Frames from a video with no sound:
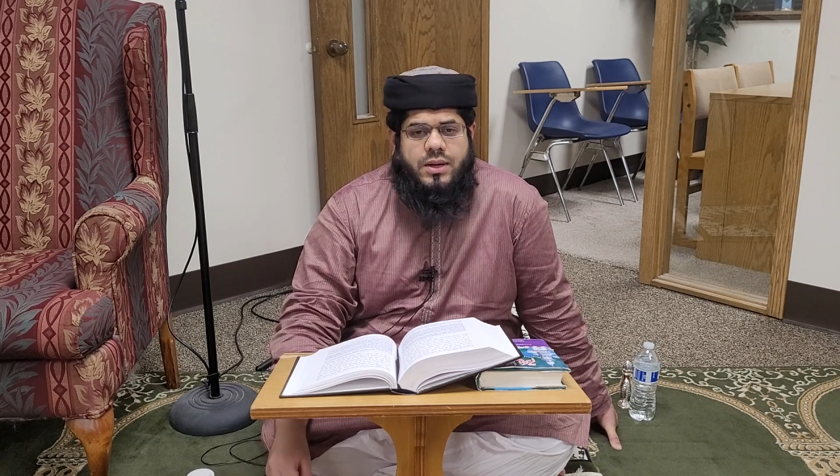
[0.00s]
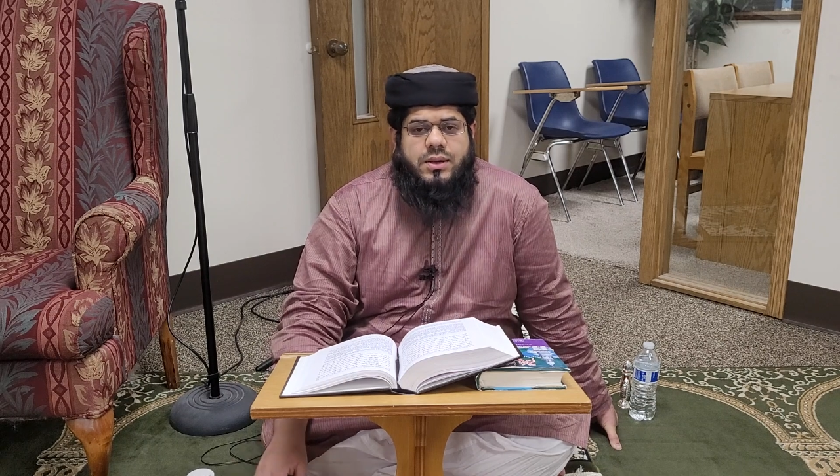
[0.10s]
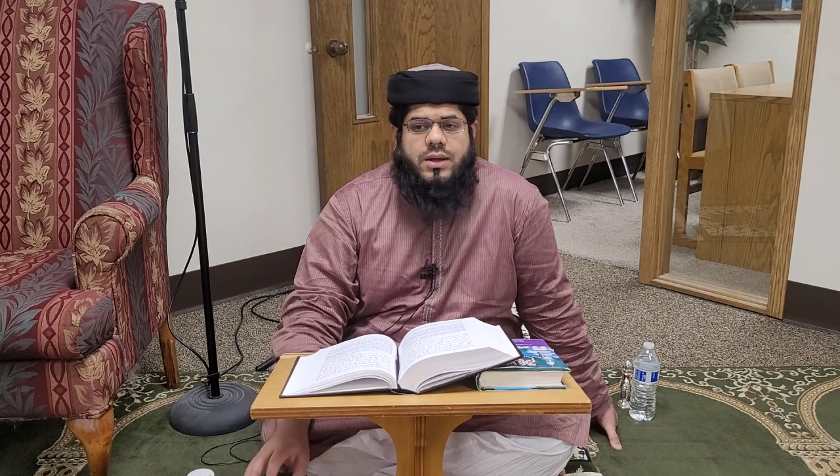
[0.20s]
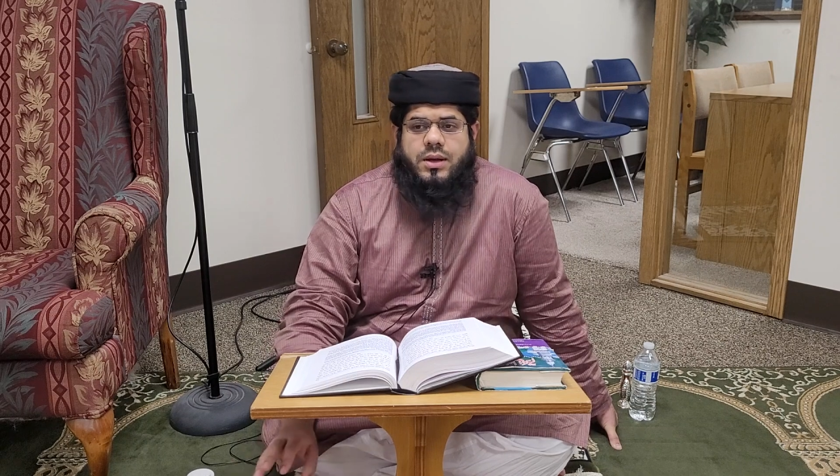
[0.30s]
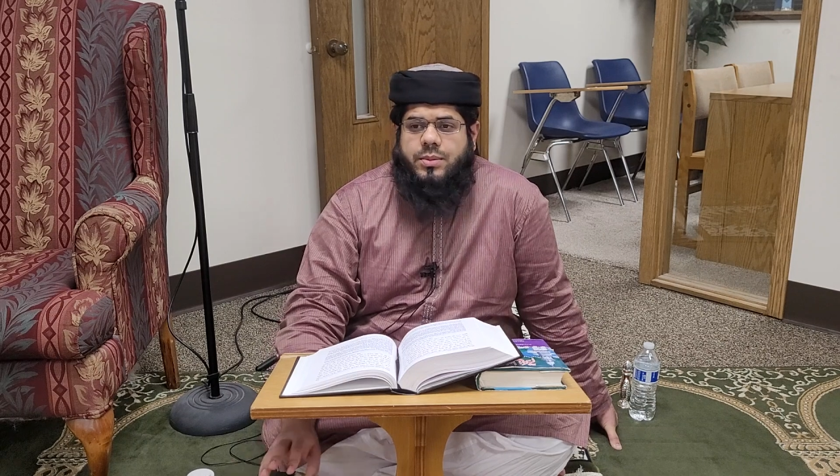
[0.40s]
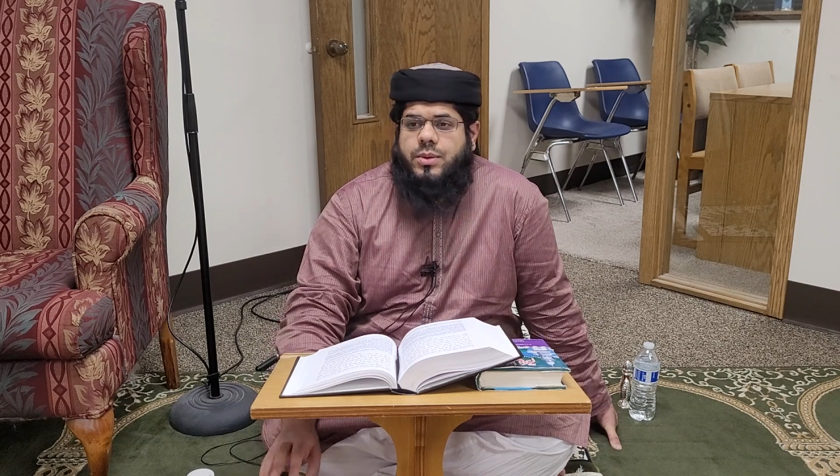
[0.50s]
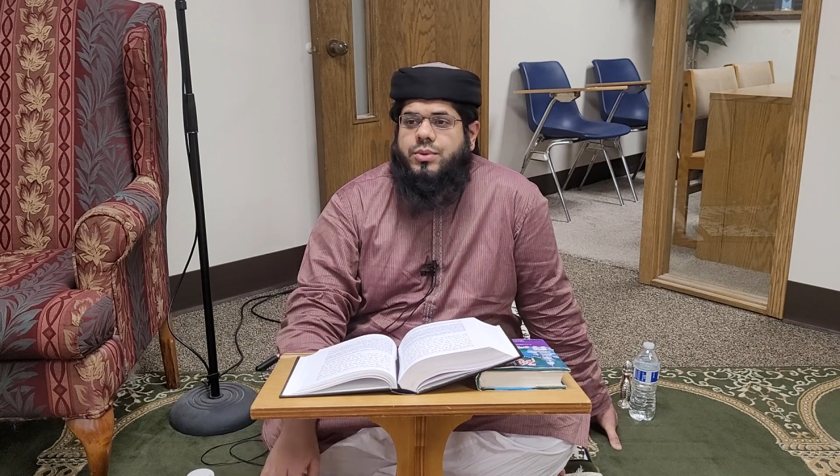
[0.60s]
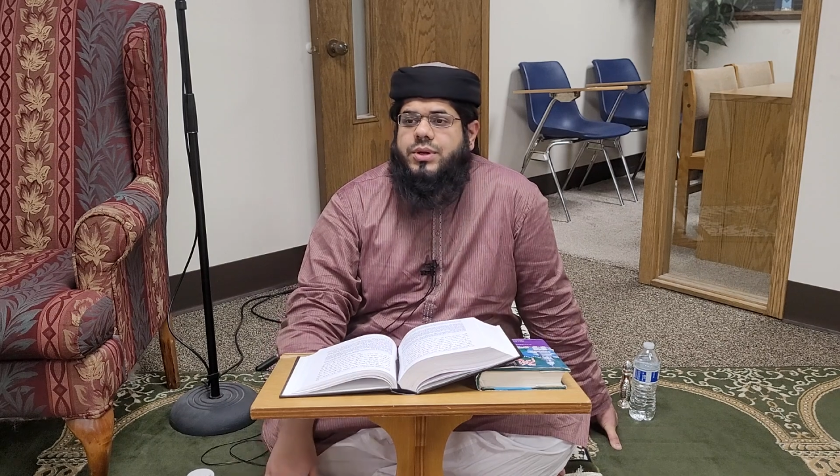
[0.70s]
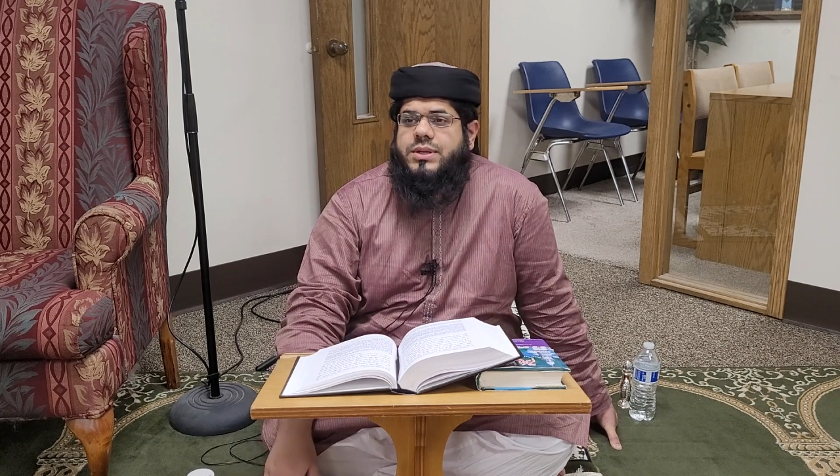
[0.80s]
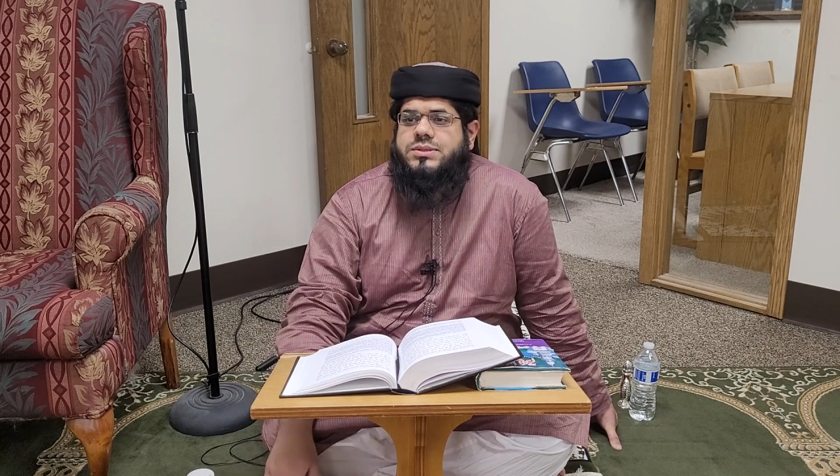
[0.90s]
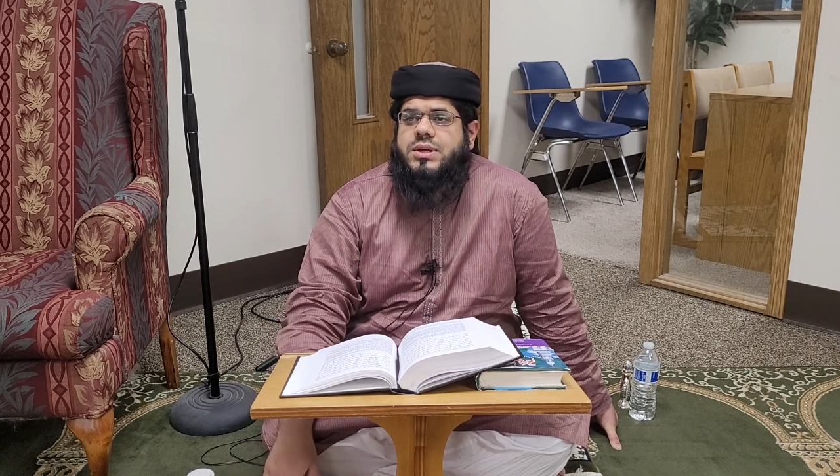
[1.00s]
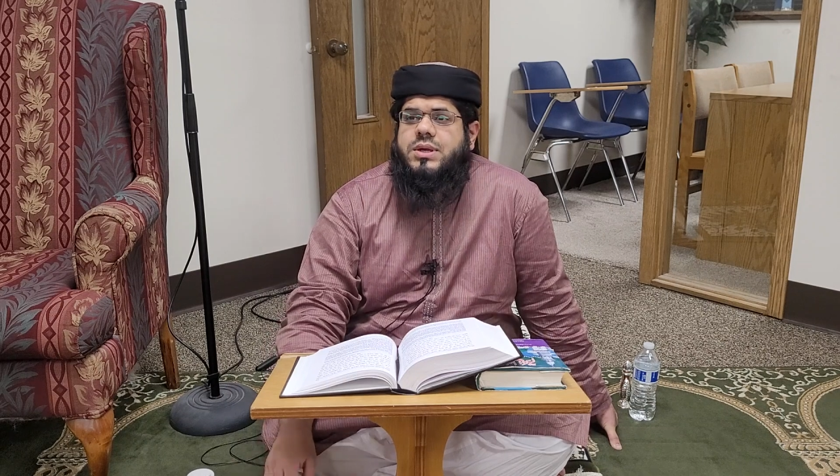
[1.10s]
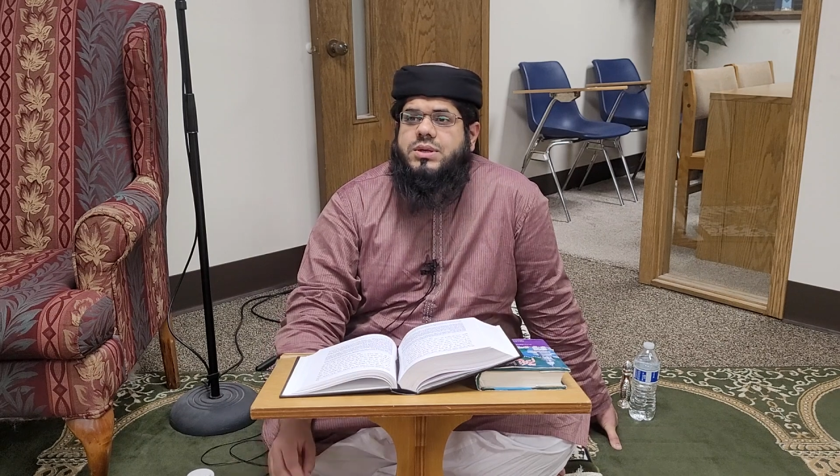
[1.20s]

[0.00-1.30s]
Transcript: Arab communities